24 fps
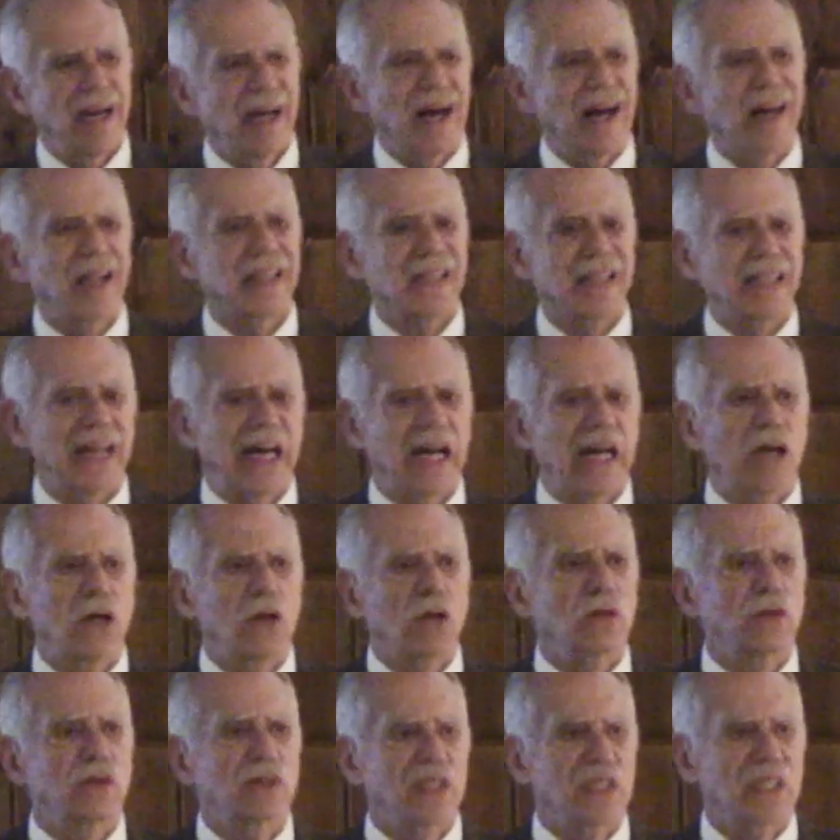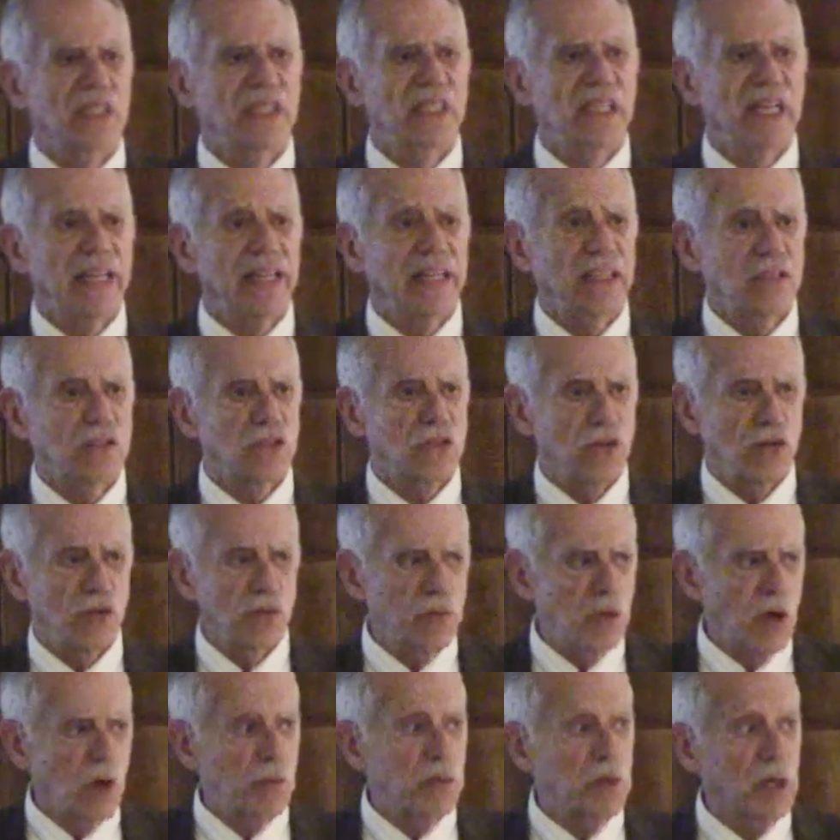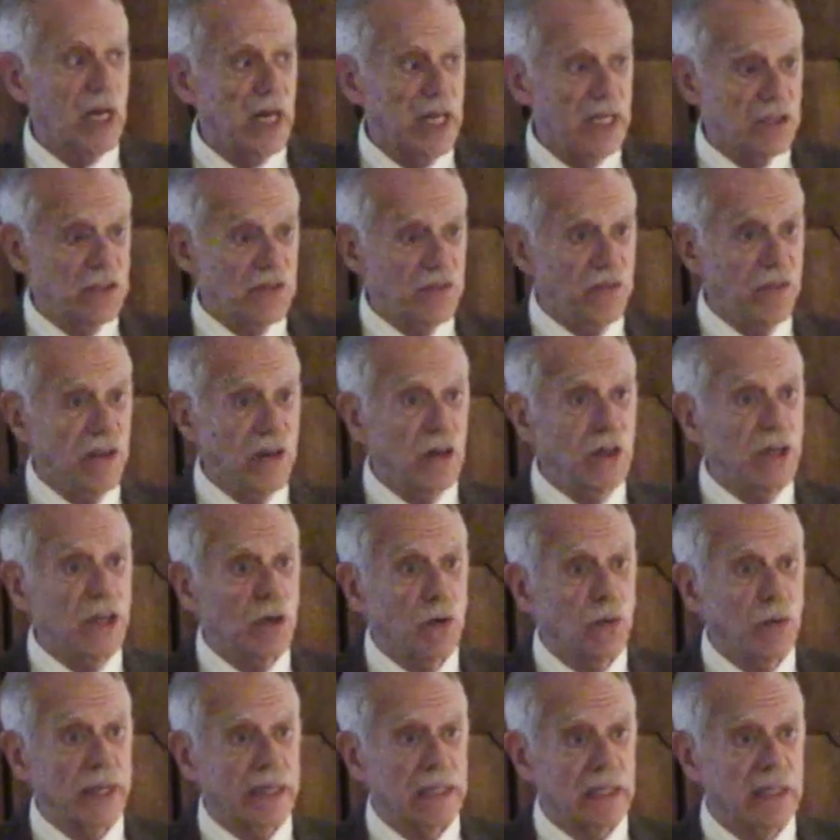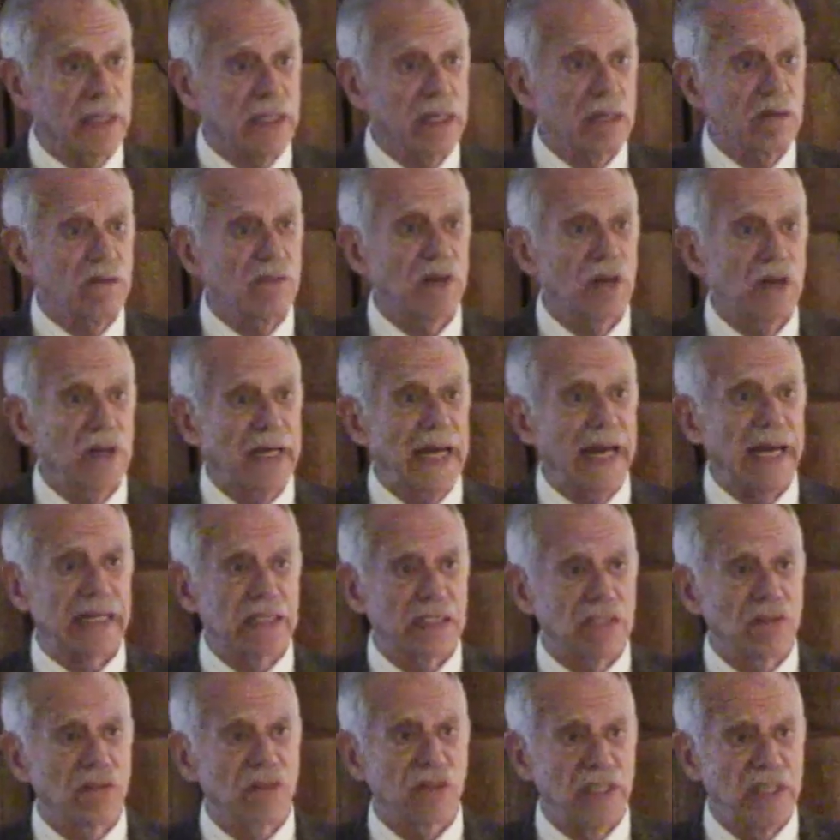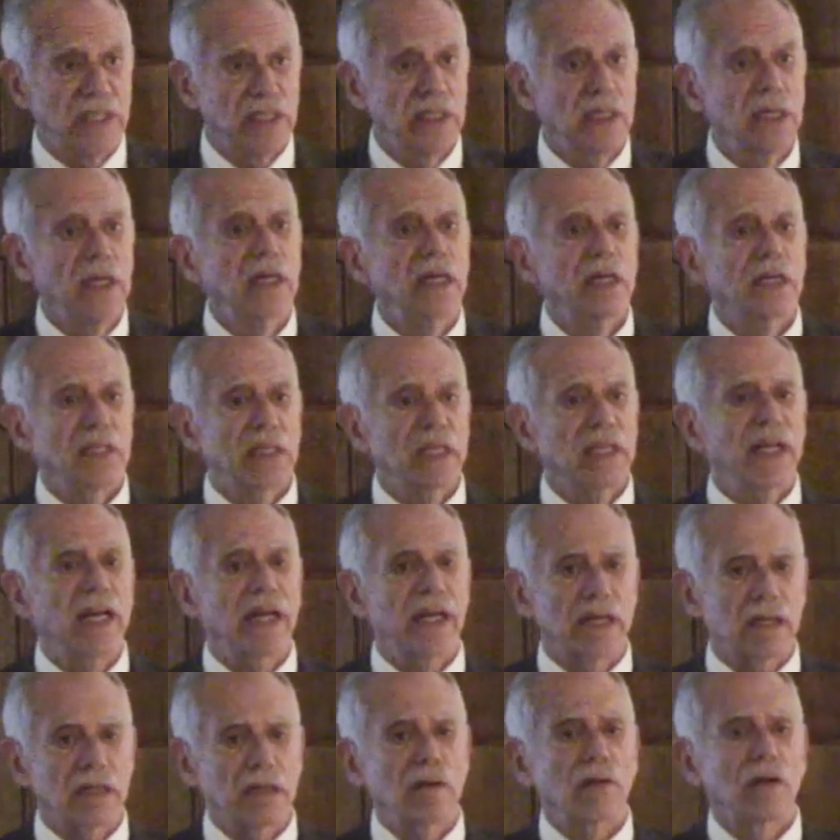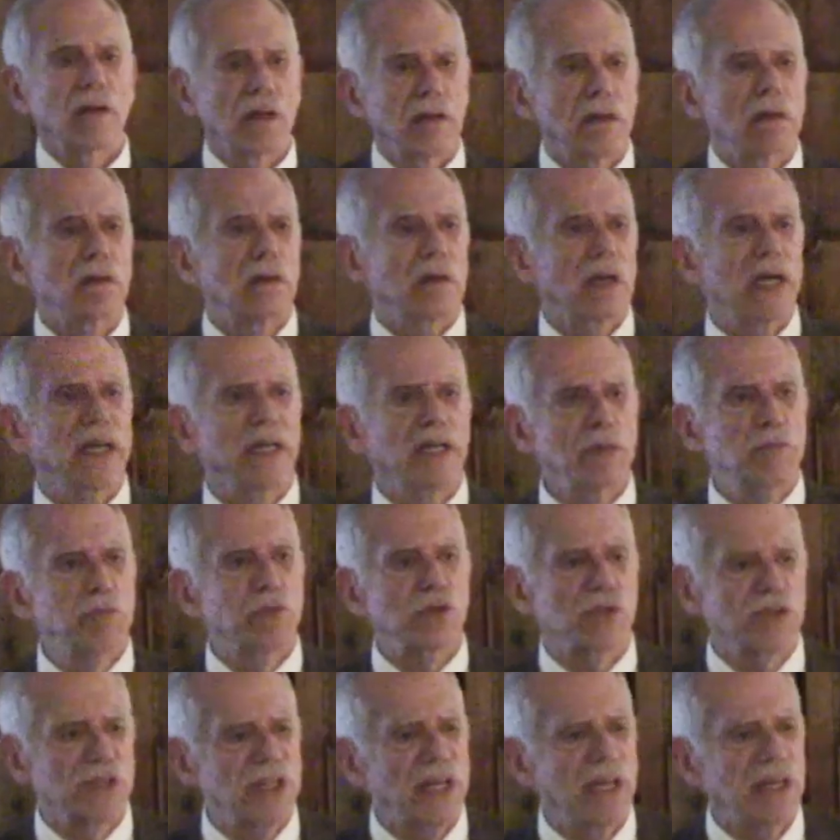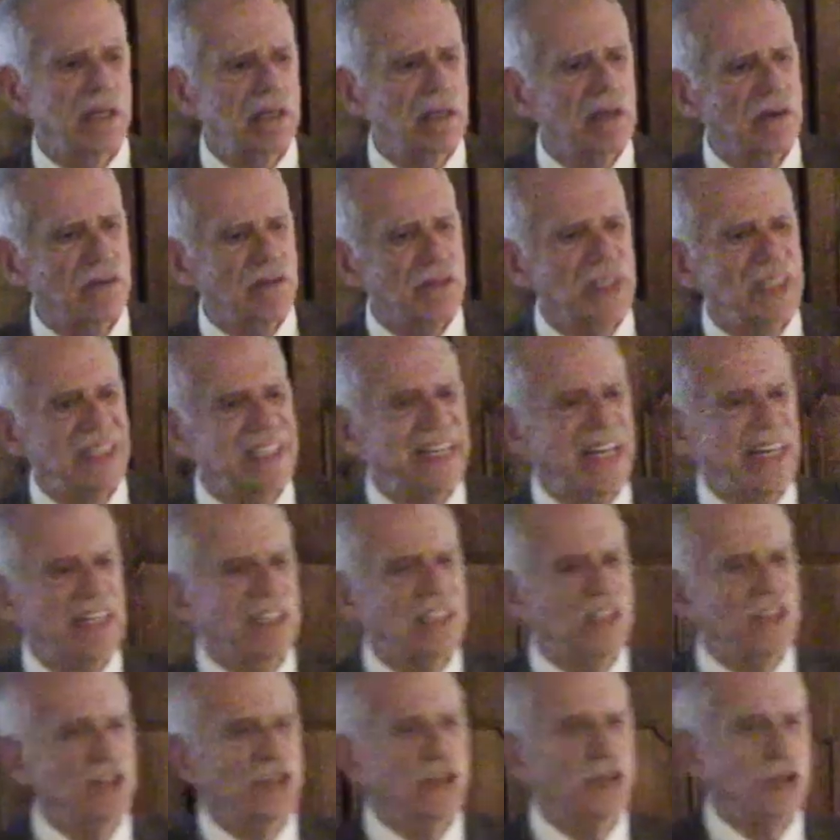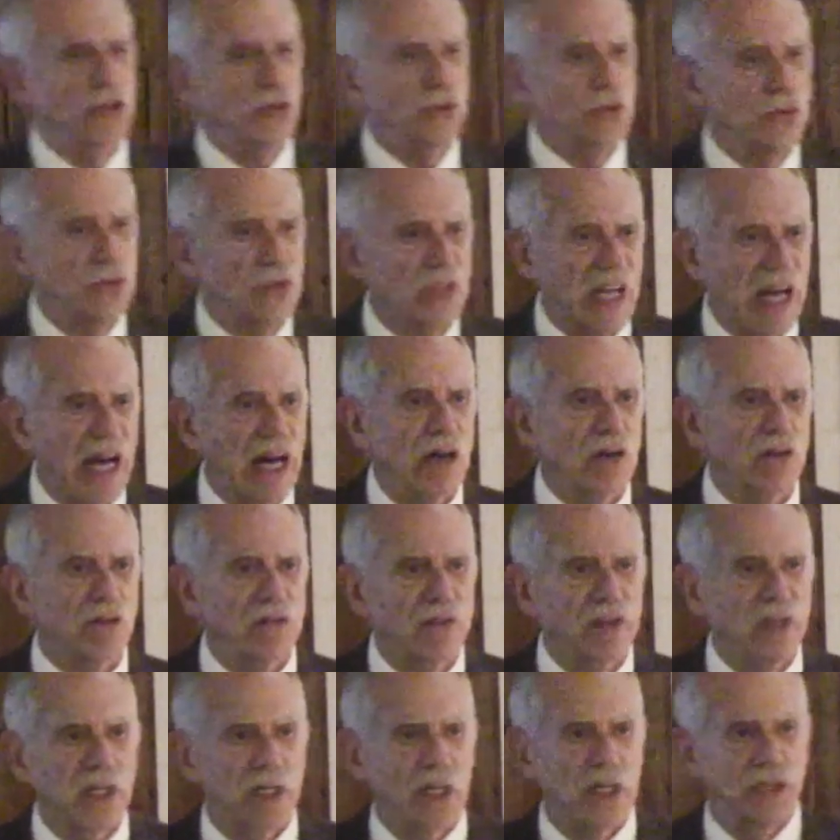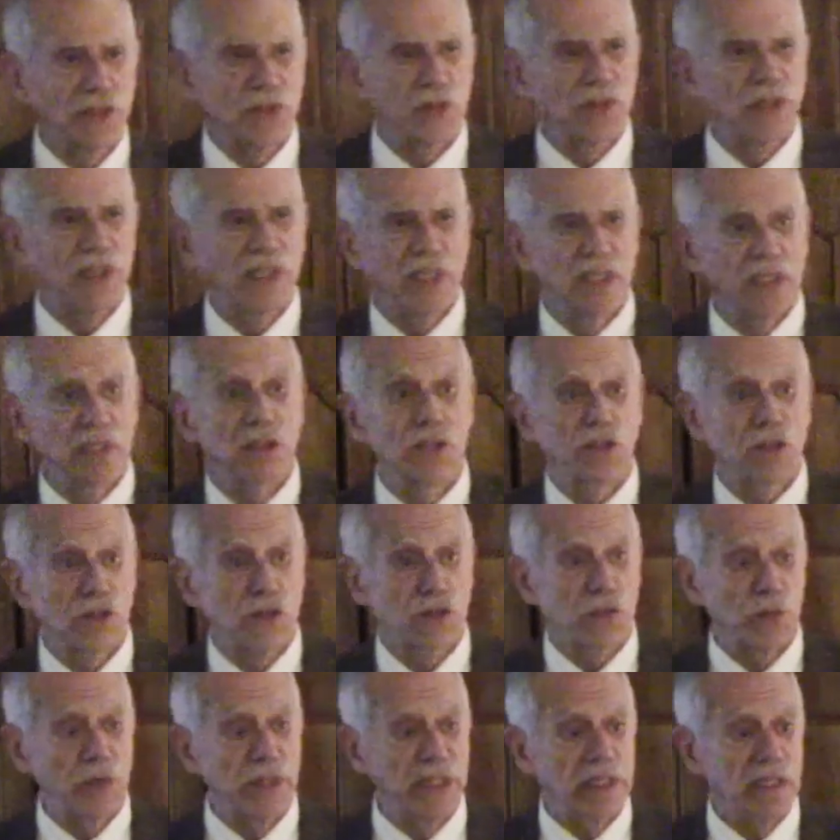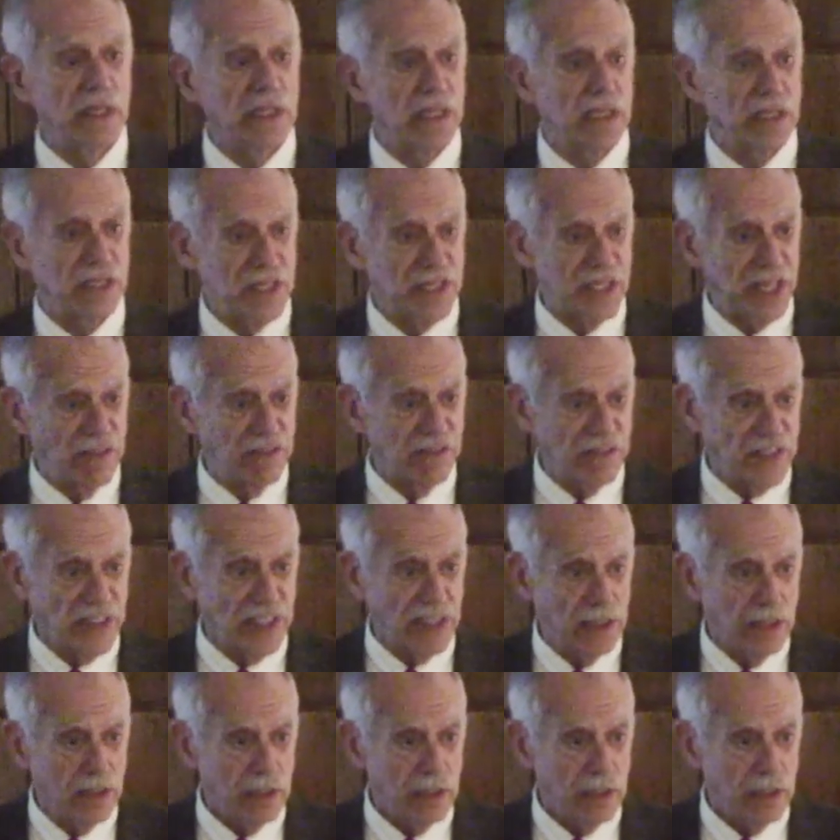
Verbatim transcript: allowed the Danes, who mobilized very quickly and very actively, to get 90% of the Danish Jews out of the country and into Sweden and safety.